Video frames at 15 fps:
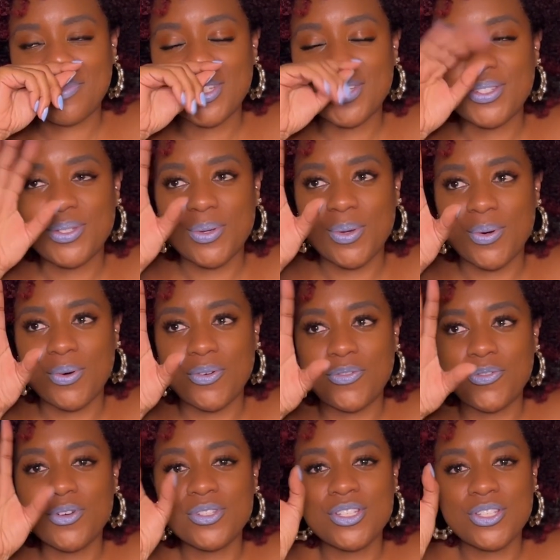So
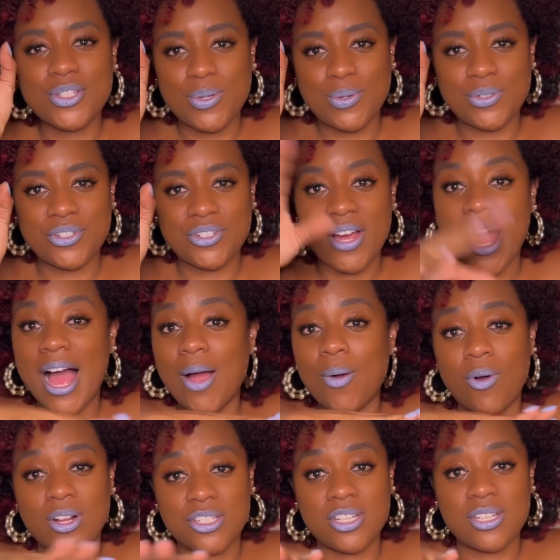full disclosure, I
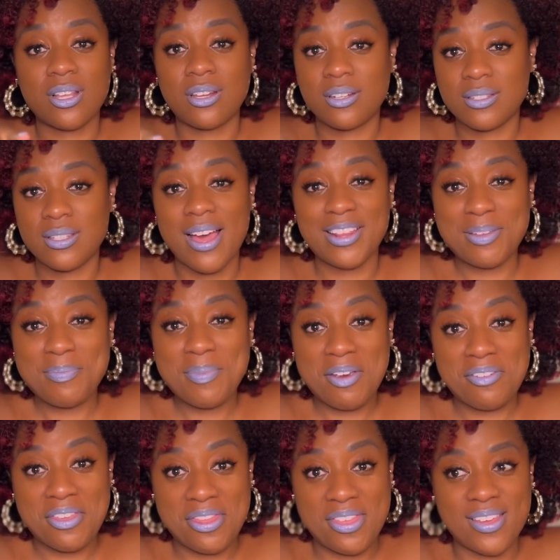watch a lot of Tyler
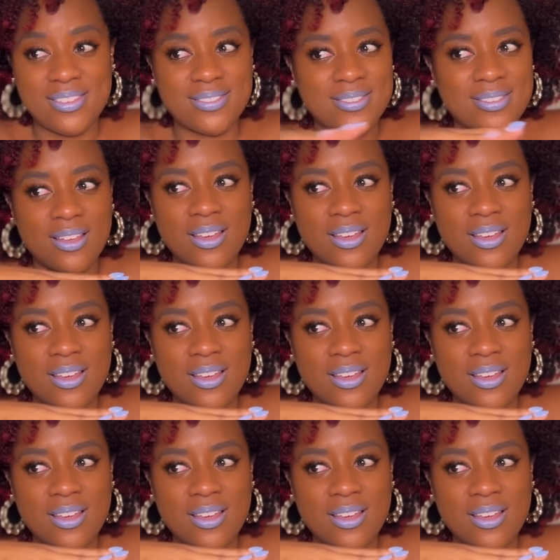Perry things.